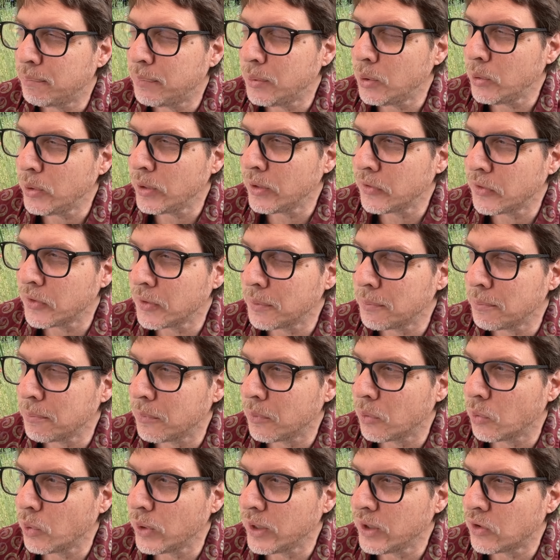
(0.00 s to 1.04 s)

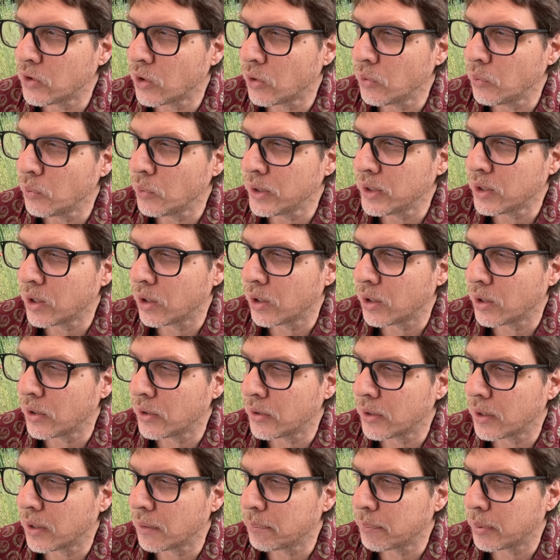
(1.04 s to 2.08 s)
Buddhism, we don't
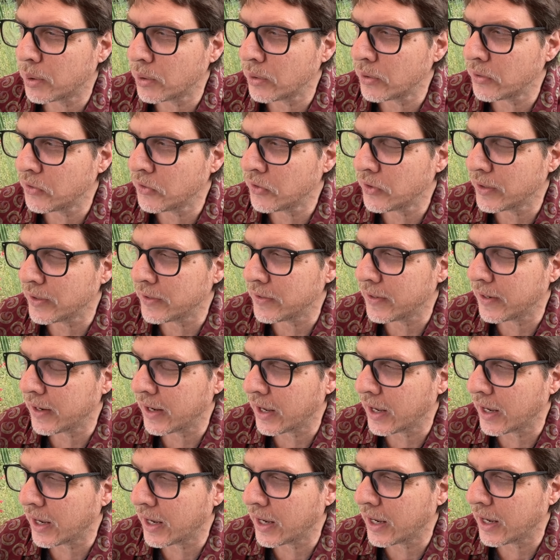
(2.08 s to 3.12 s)
regard a person
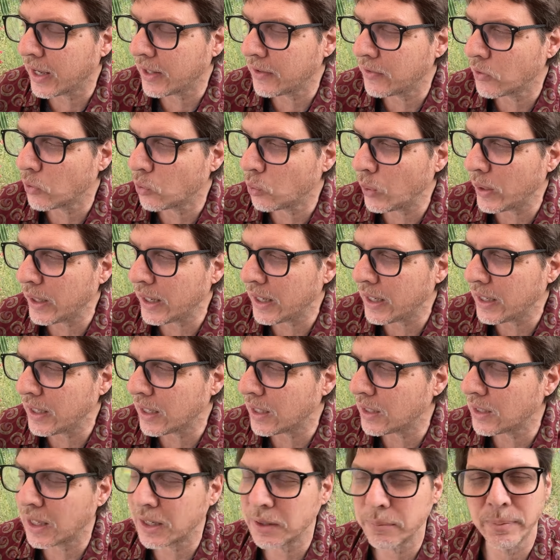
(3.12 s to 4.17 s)
the way
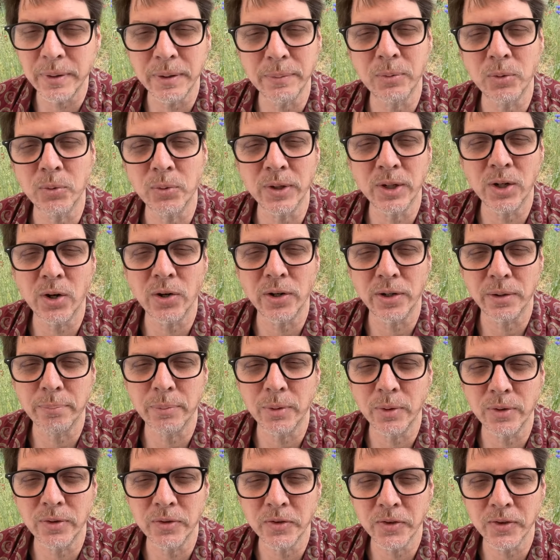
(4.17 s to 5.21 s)
a lot of people regard a
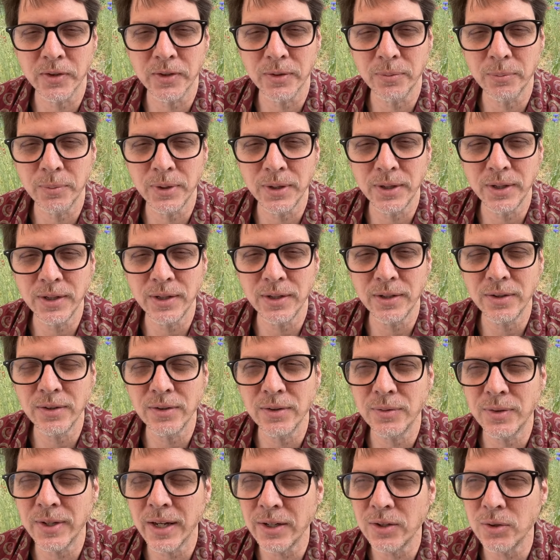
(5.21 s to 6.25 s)
person.
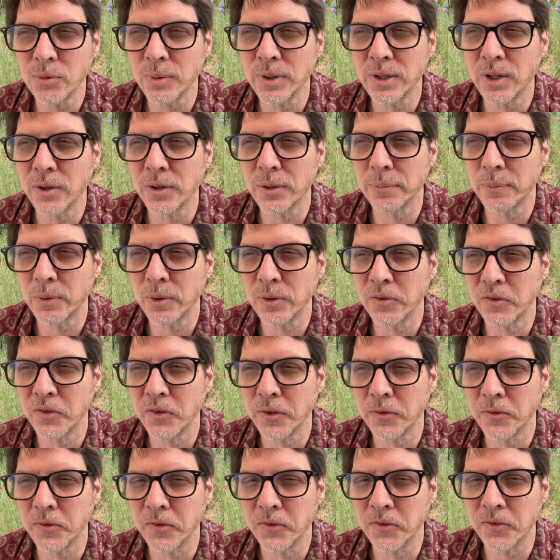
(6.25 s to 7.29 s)
We tend to regard a person
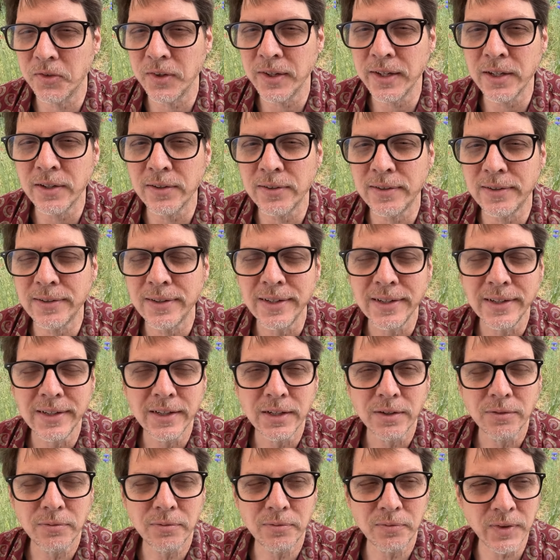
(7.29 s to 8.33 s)
as a single
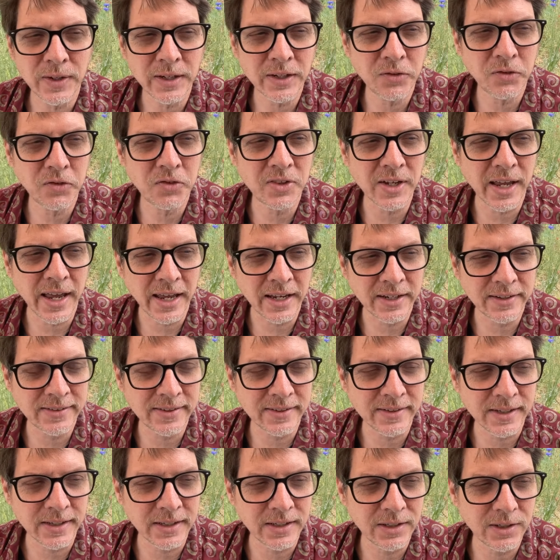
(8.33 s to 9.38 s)
fixed
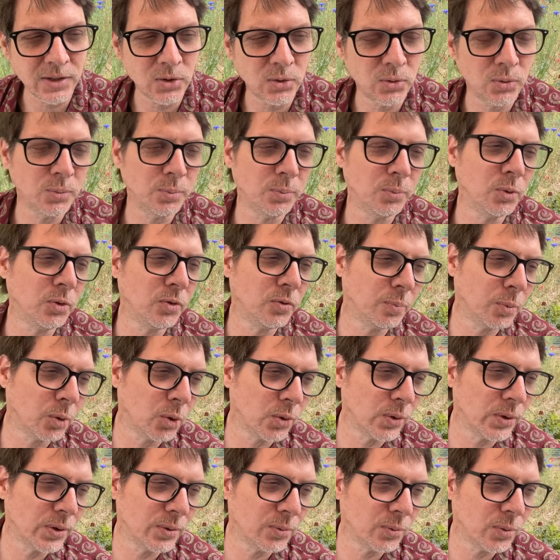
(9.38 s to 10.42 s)
entity who was
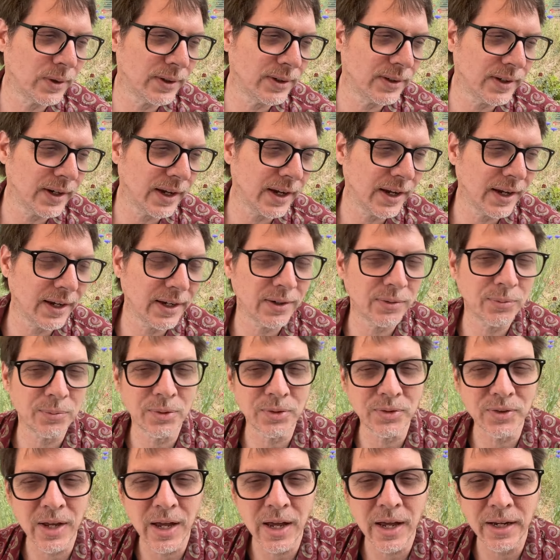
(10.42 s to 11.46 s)
born one day and will
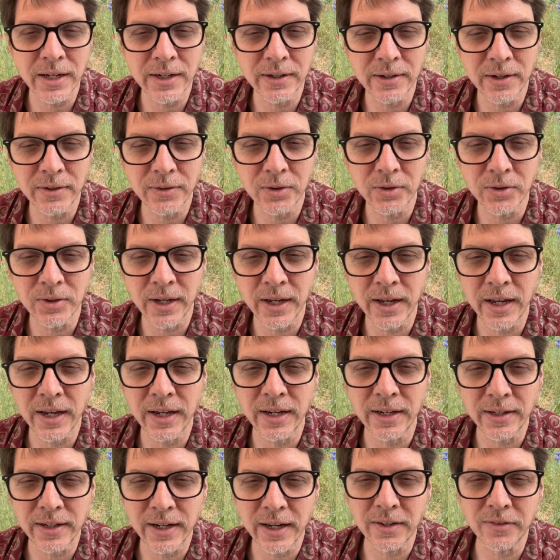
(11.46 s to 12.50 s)
die another
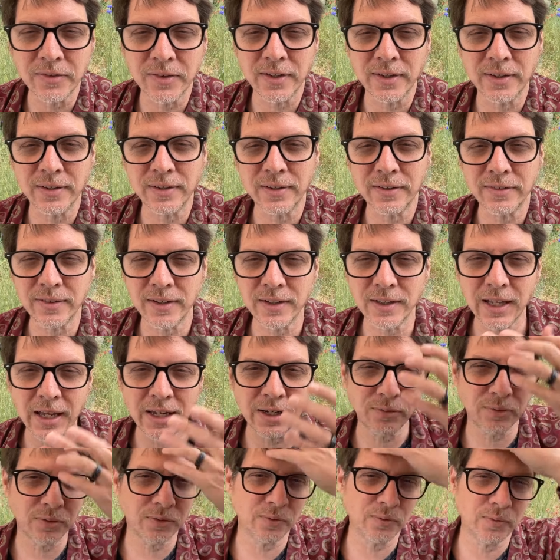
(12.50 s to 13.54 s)
day and has a
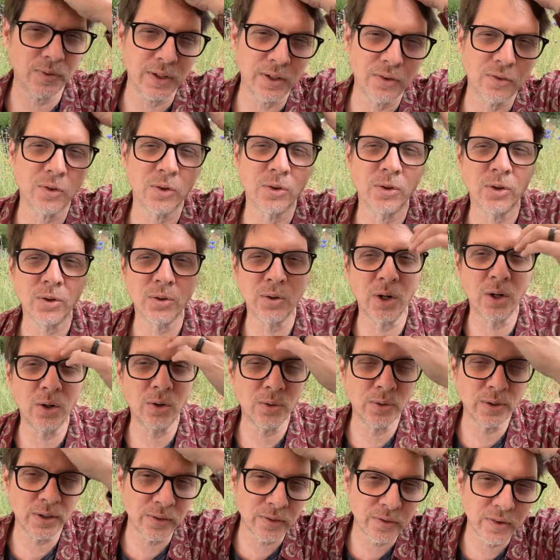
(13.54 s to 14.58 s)
life of his or her
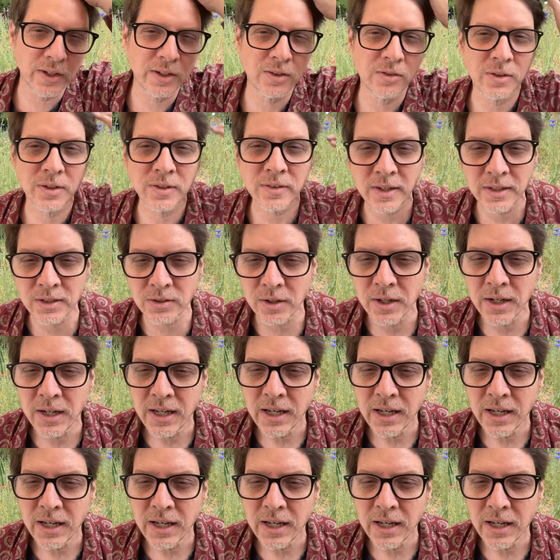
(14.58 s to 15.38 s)
own, etc., etc.